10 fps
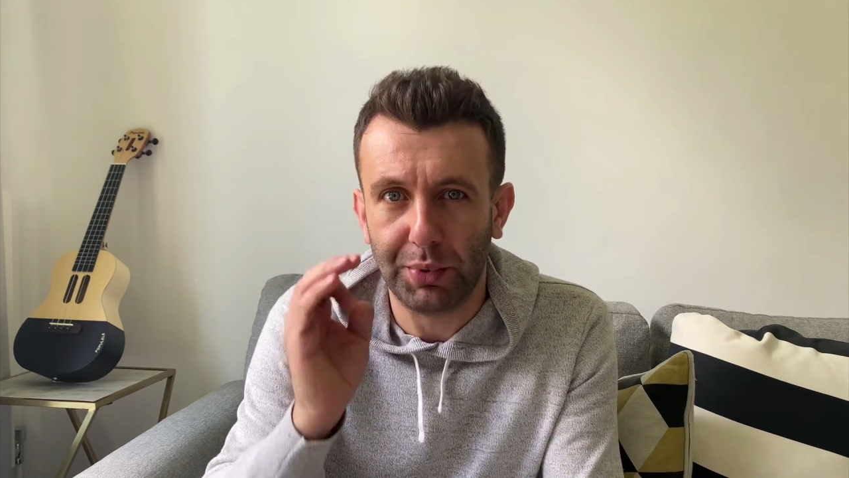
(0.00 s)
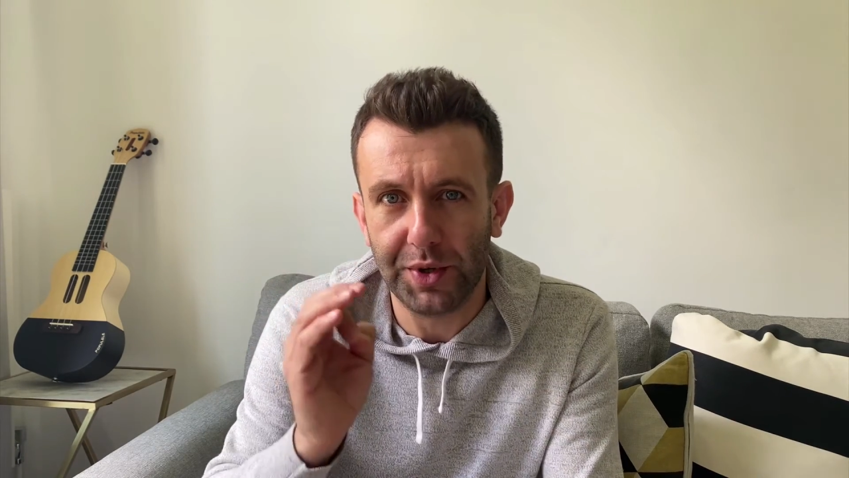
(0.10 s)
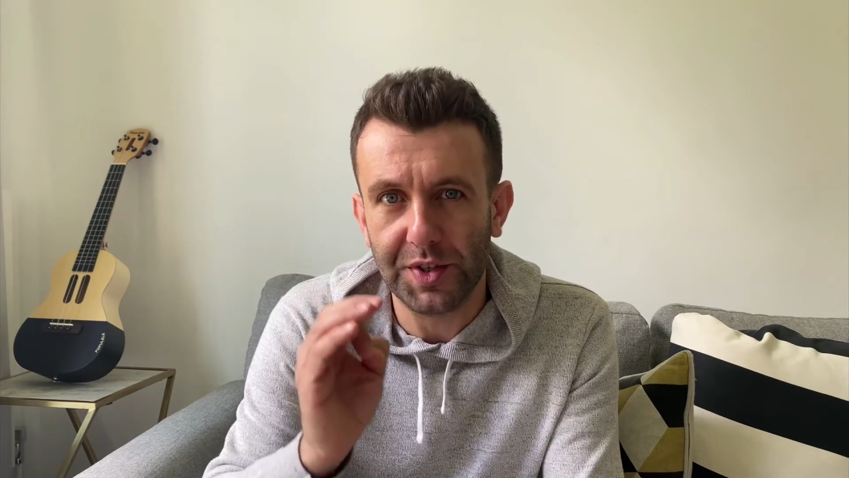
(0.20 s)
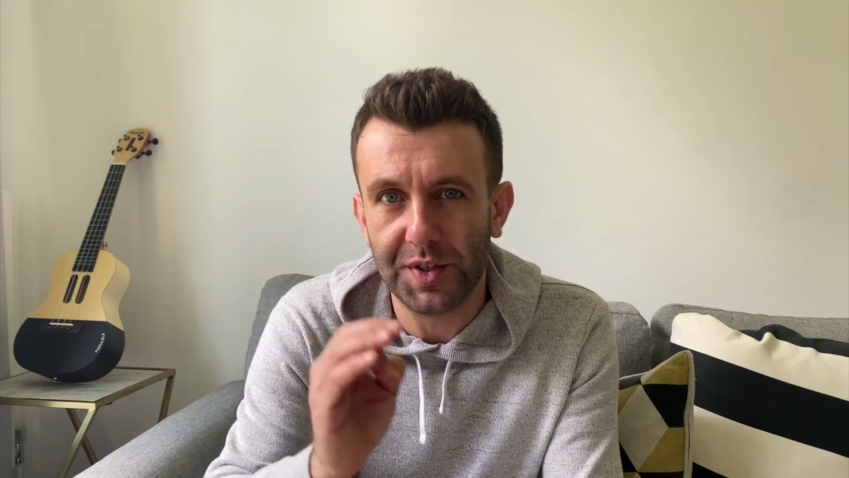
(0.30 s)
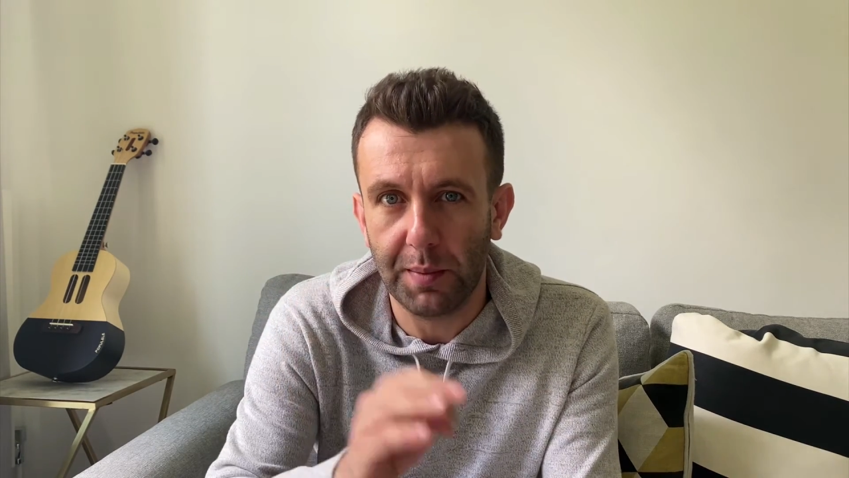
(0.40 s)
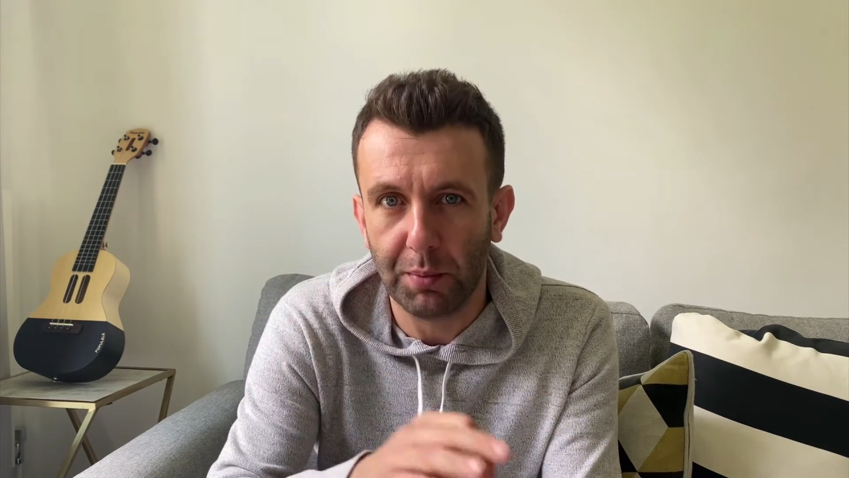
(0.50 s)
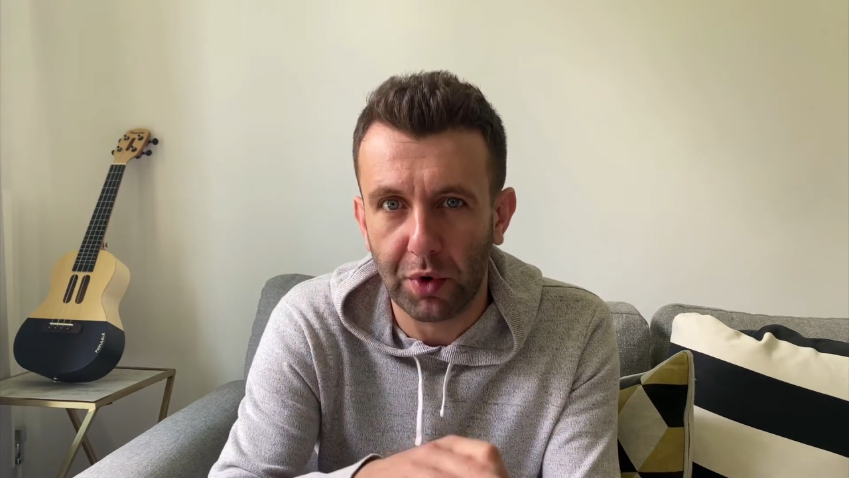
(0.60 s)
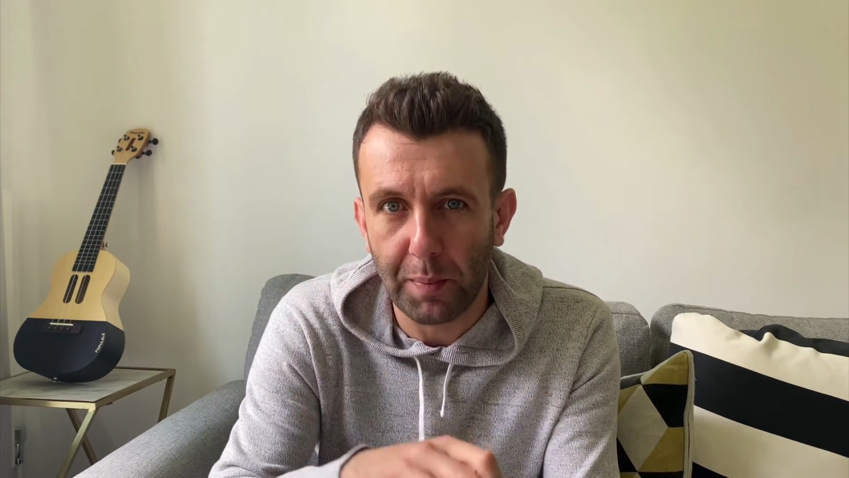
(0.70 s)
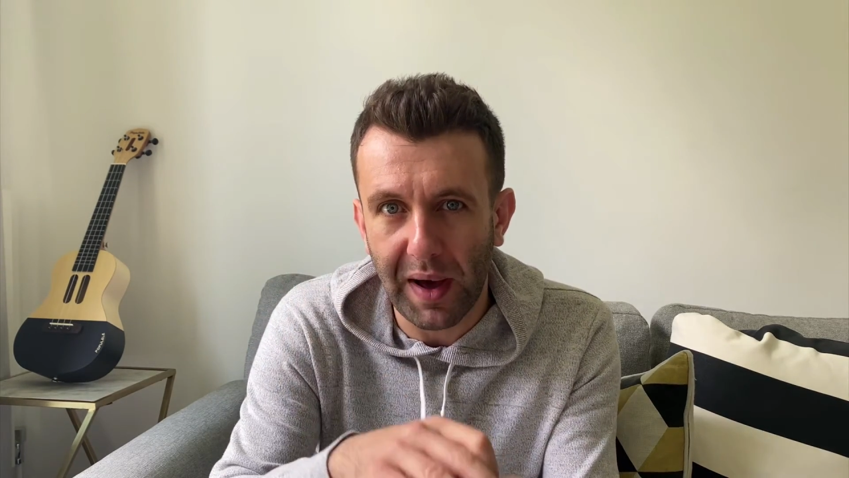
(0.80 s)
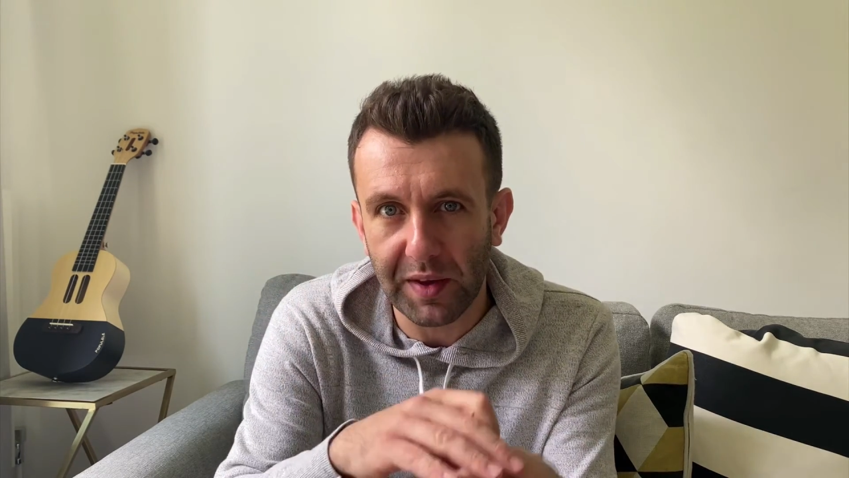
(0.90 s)
points and
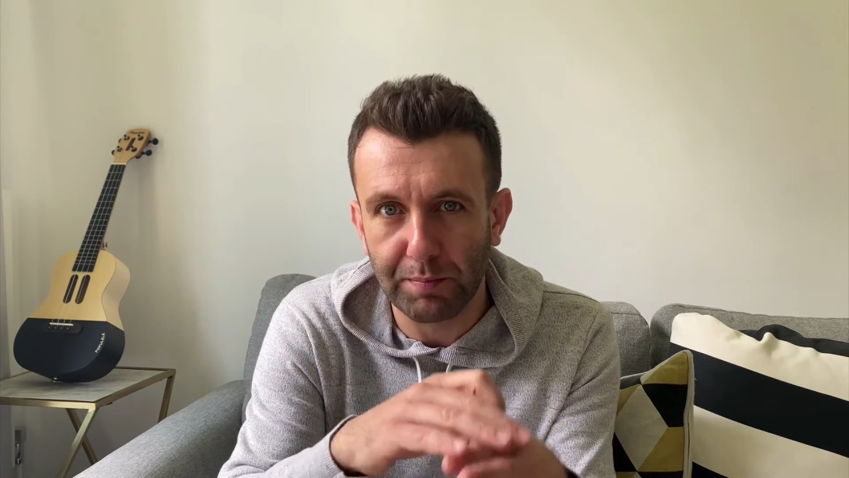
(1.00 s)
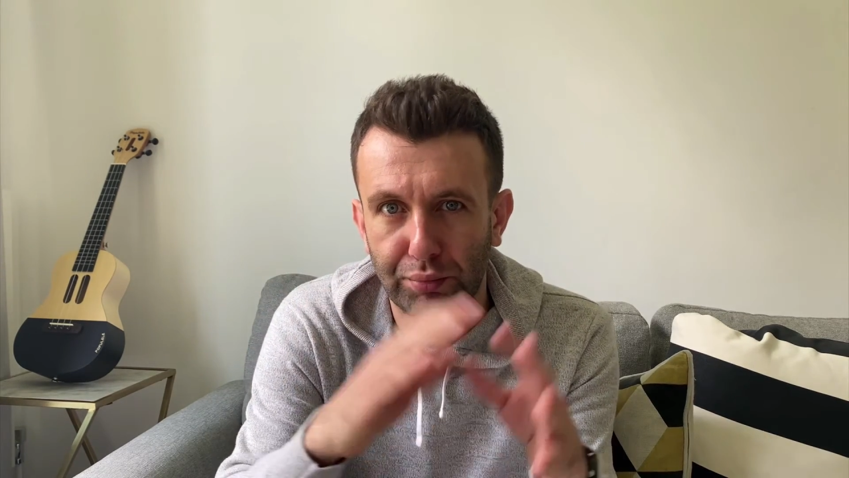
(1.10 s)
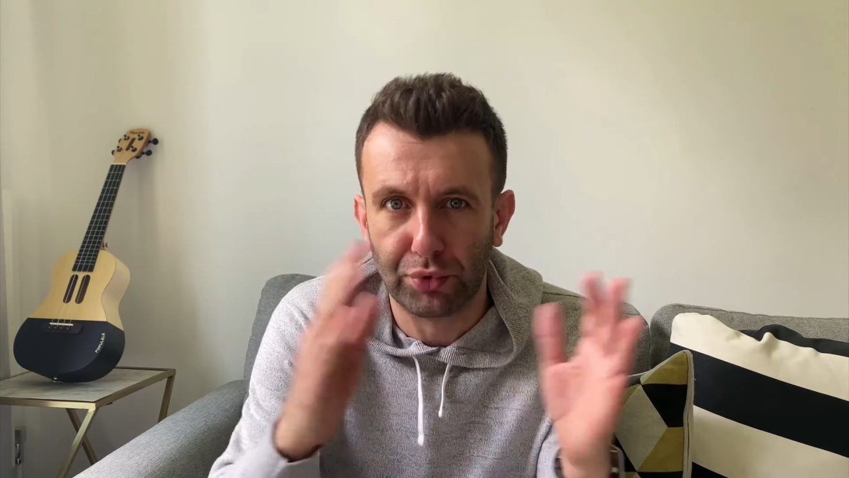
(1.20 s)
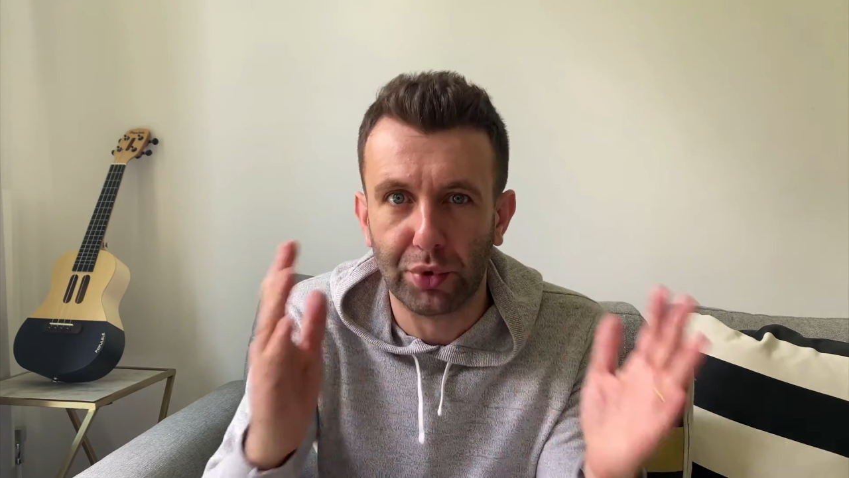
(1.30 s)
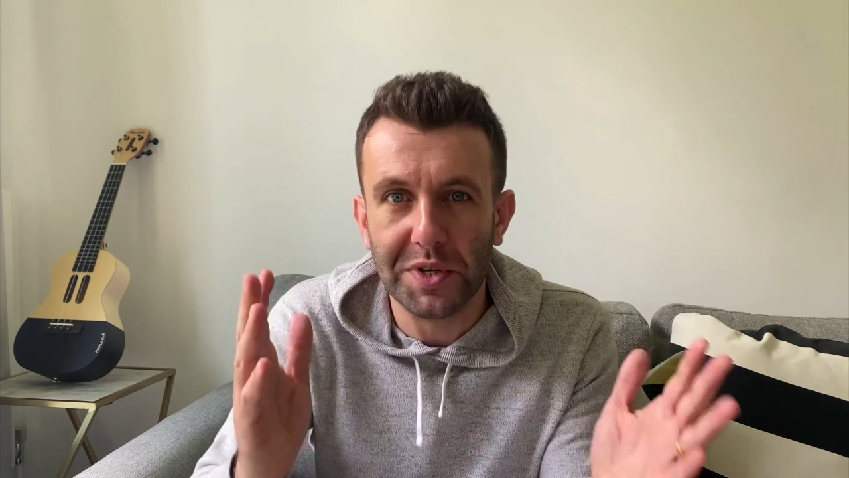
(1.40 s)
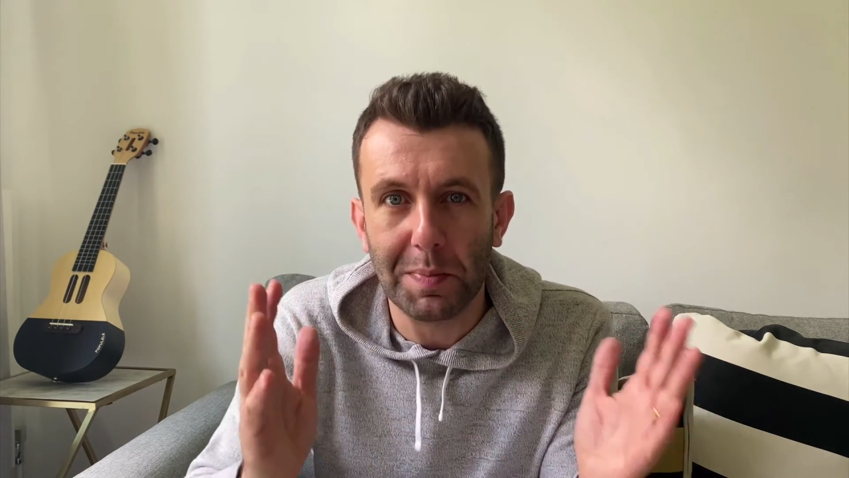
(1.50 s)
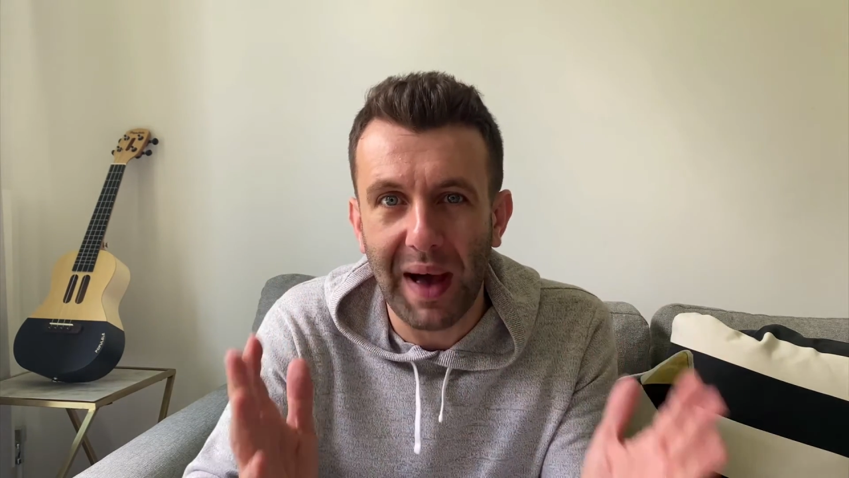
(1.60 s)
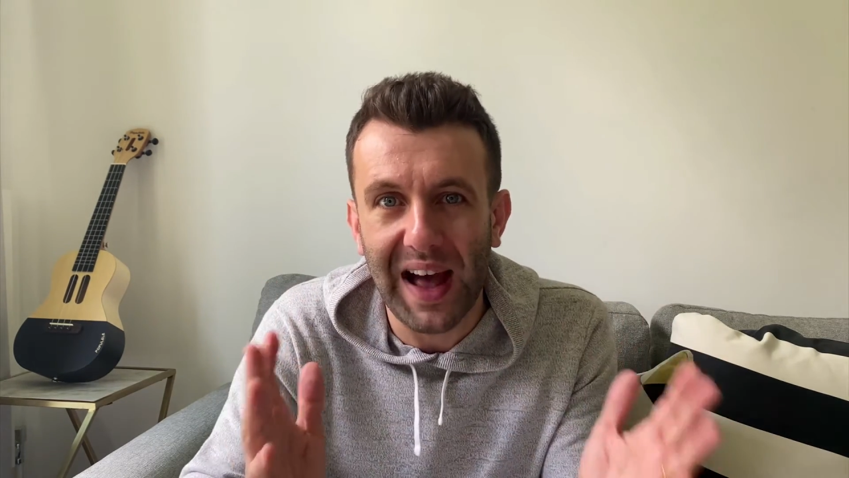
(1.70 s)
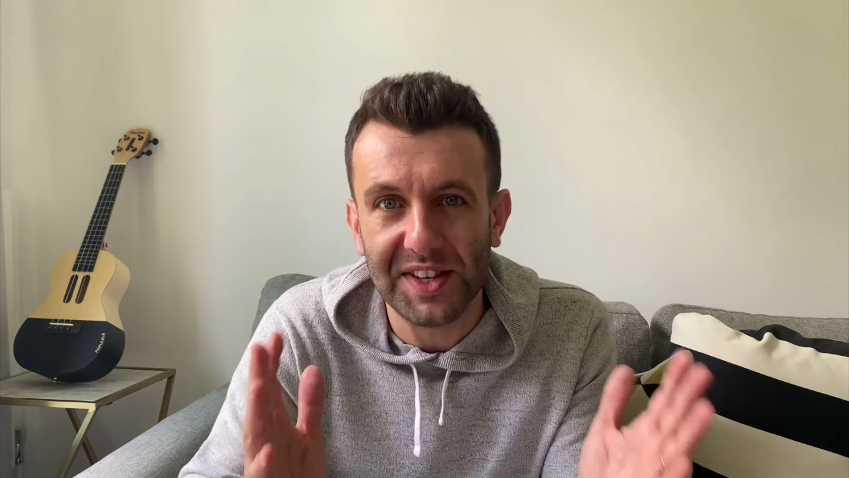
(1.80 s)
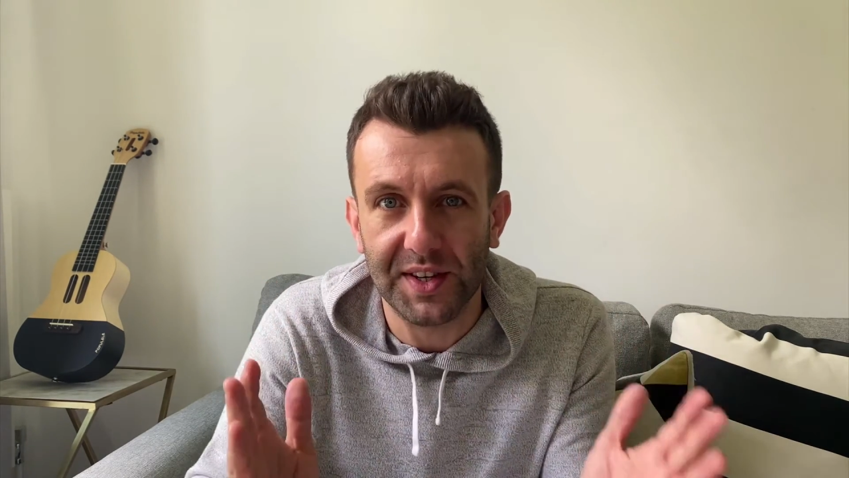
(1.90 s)
more about the broader
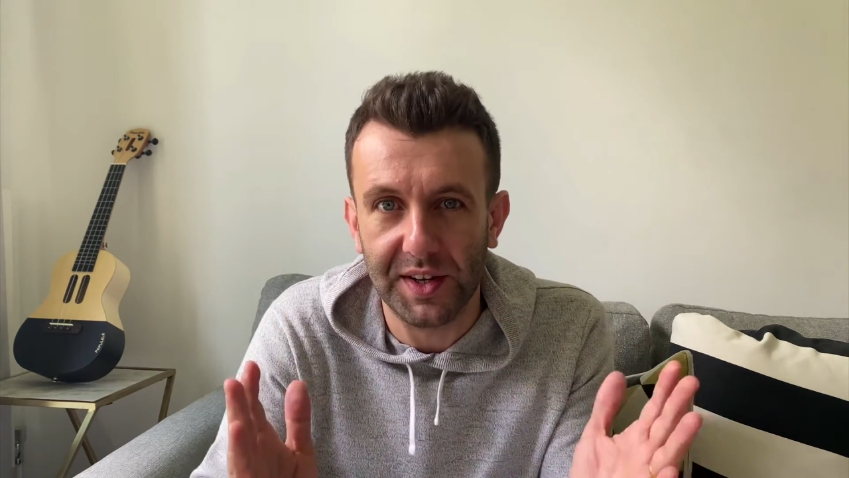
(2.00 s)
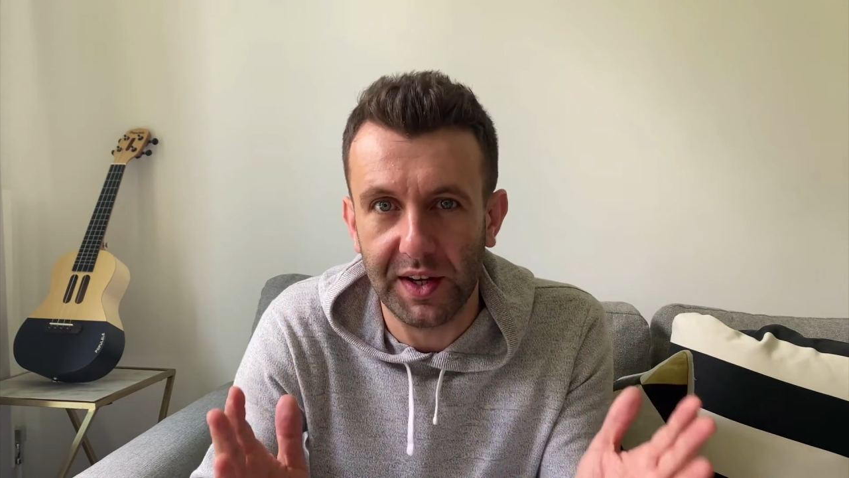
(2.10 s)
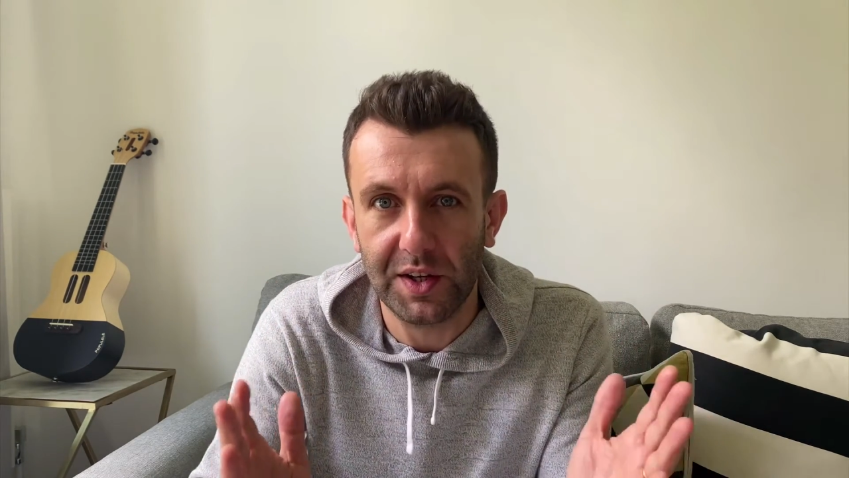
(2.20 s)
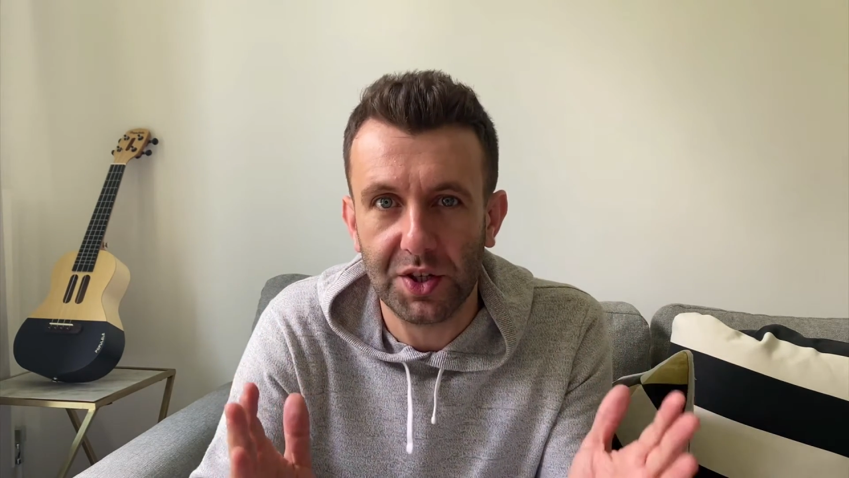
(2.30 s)
pattern that it